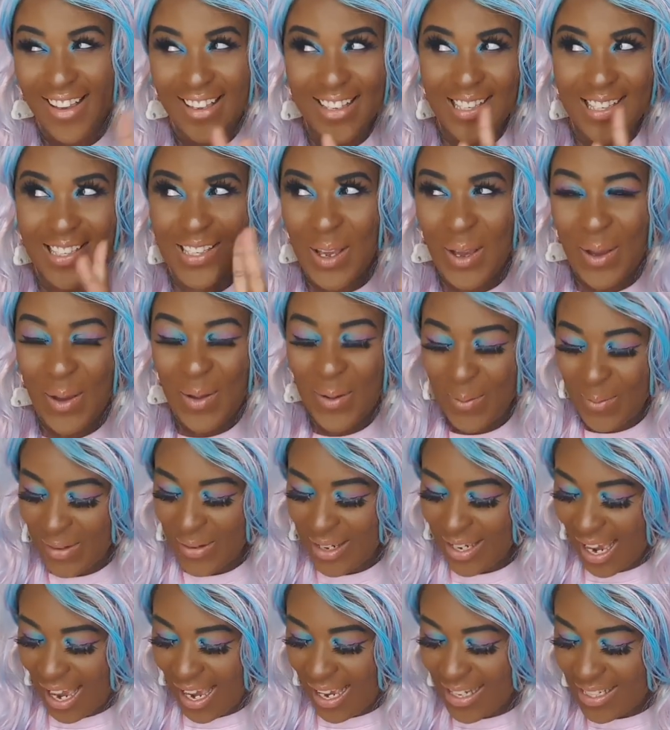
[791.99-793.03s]
So
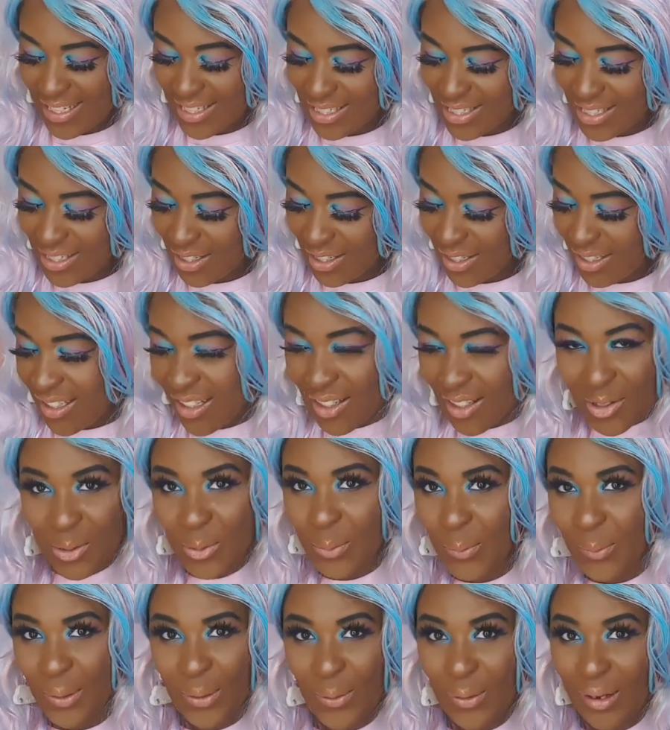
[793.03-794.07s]
yeah, it's just a
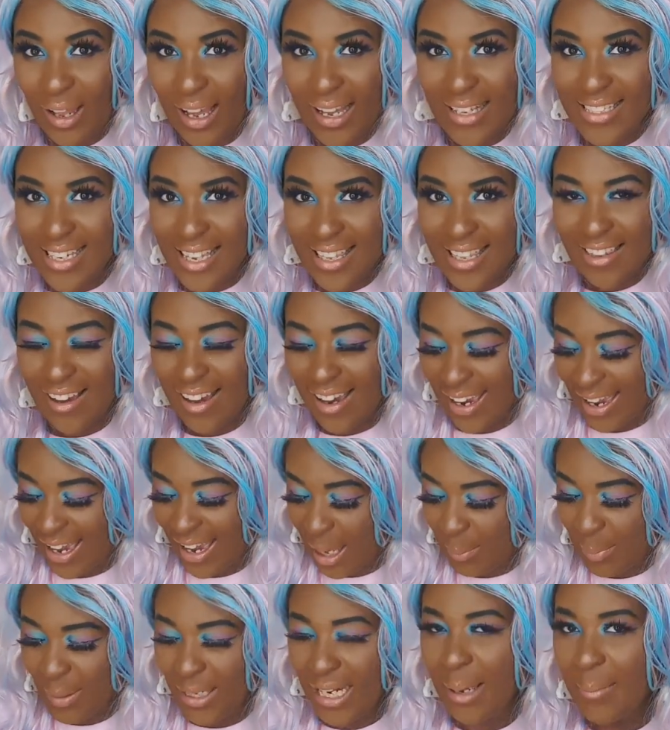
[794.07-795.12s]
cool little idea that I
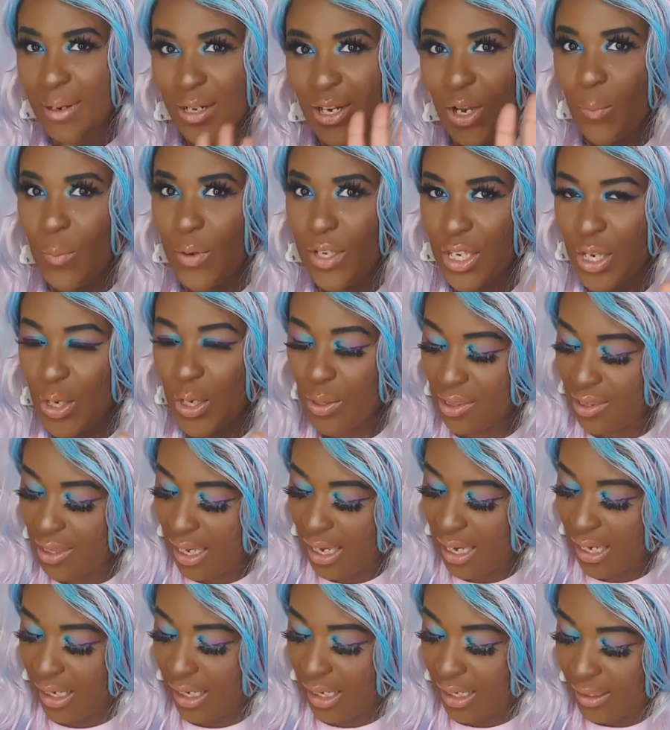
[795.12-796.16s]
had, but let me know what you
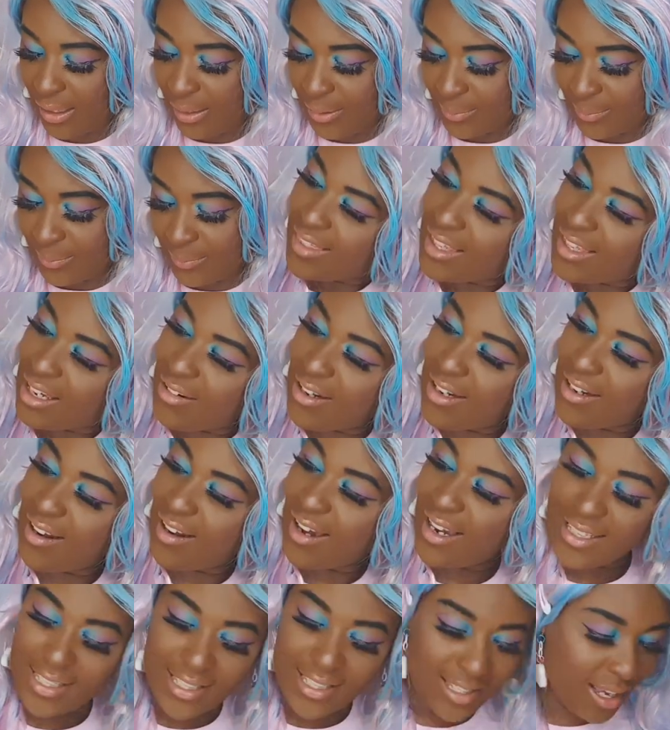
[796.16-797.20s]
think. They're a
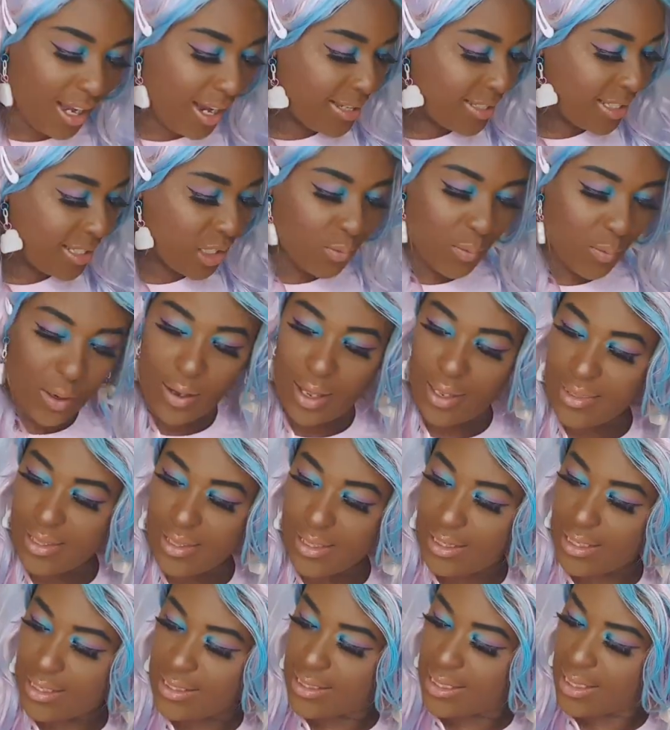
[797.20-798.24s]
nice size as well. I
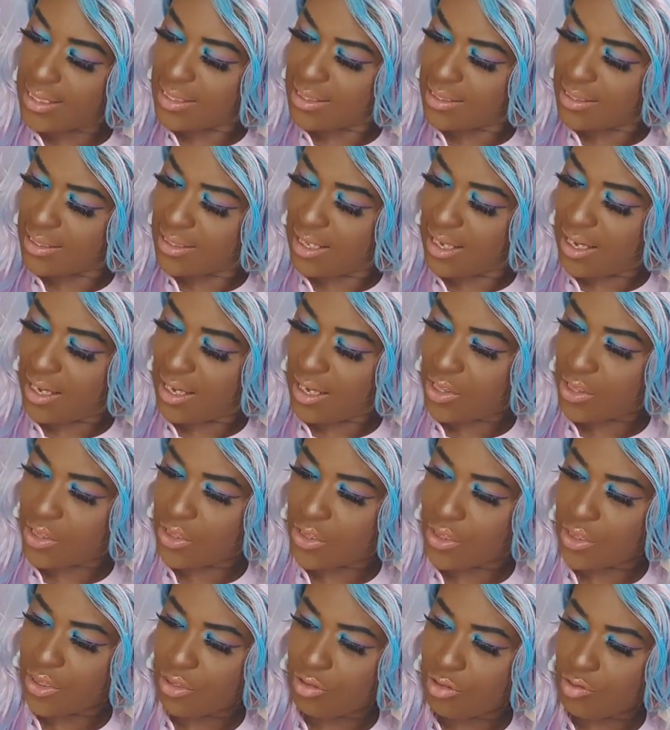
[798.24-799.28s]
think this is the
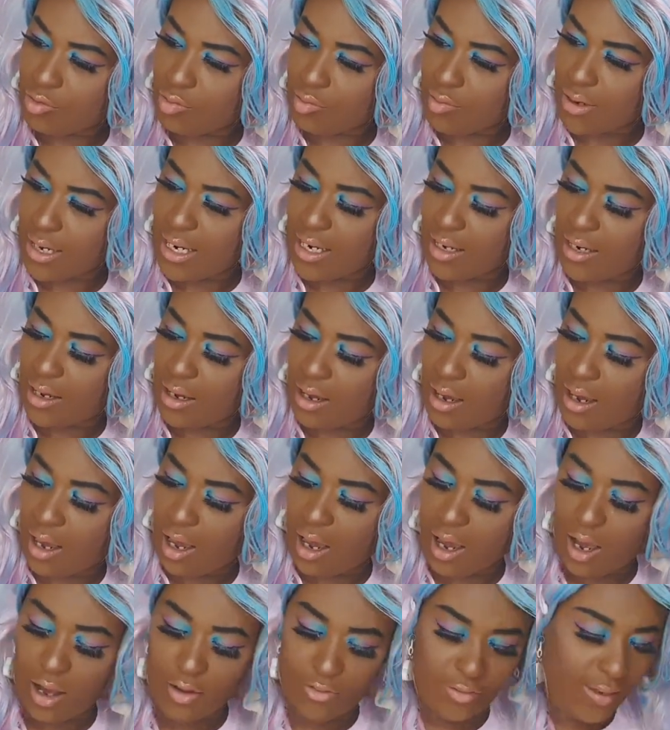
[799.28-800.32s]

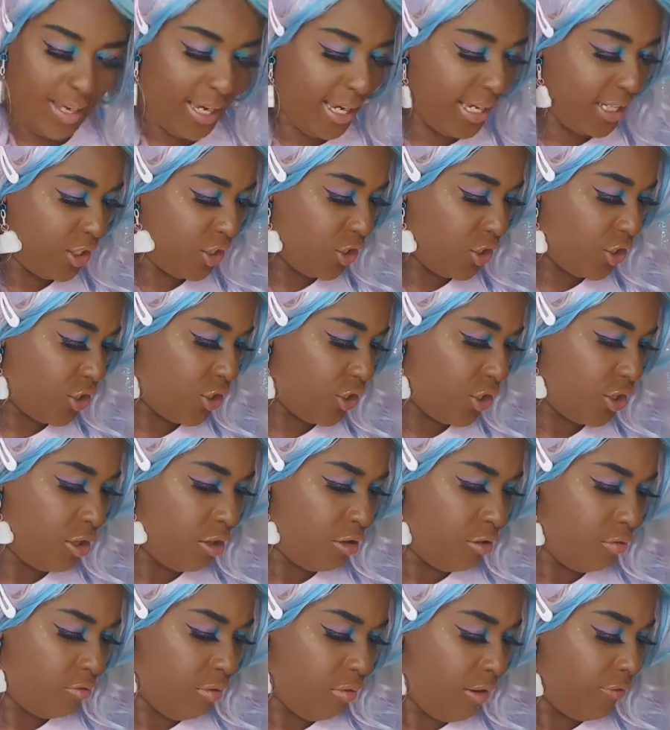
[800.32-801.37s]
3.5 inch,
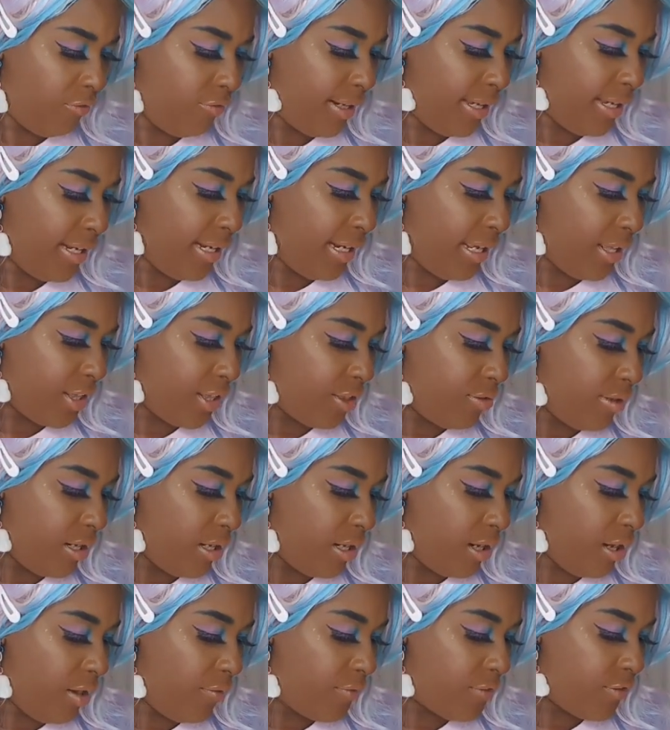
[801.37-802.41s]
roughly, like
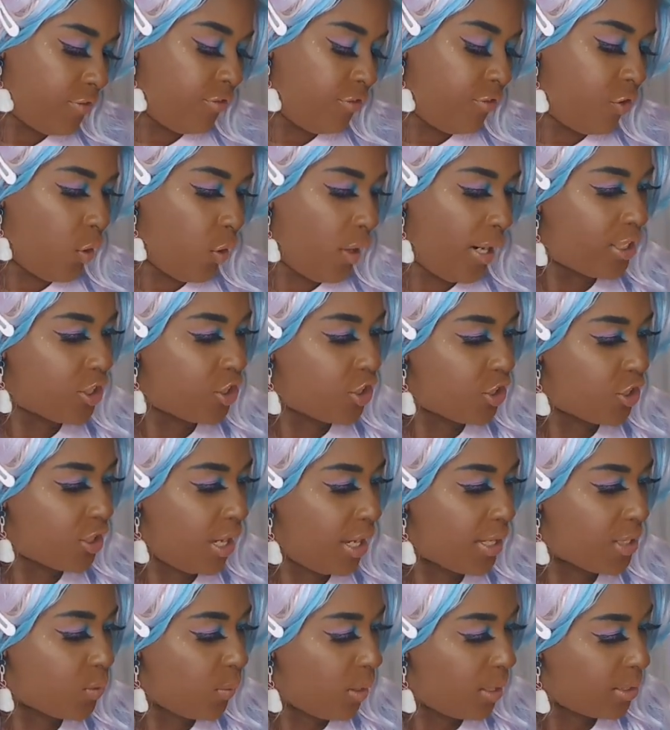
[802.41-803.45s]
3.5 to 4 inch
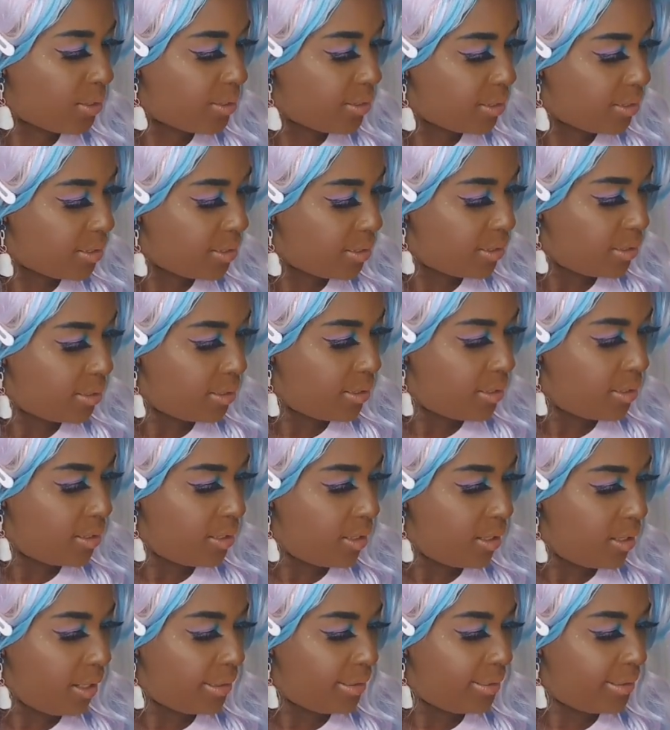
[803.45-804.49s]
size ones.
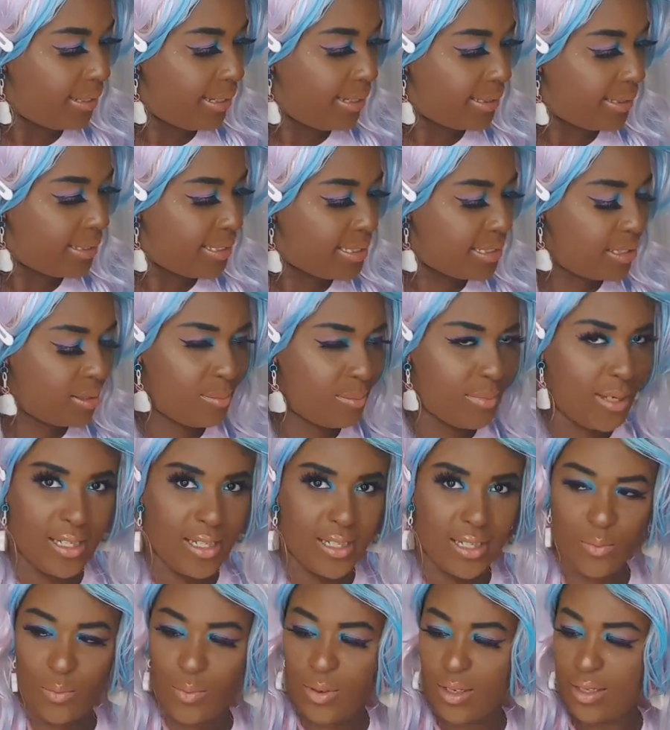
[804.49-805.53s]
I think these are the
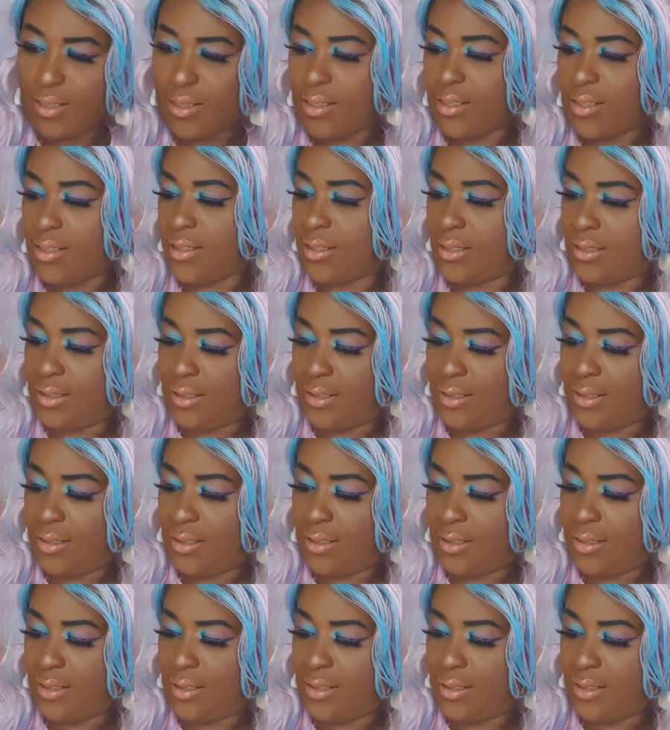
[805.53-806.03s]
medium ones.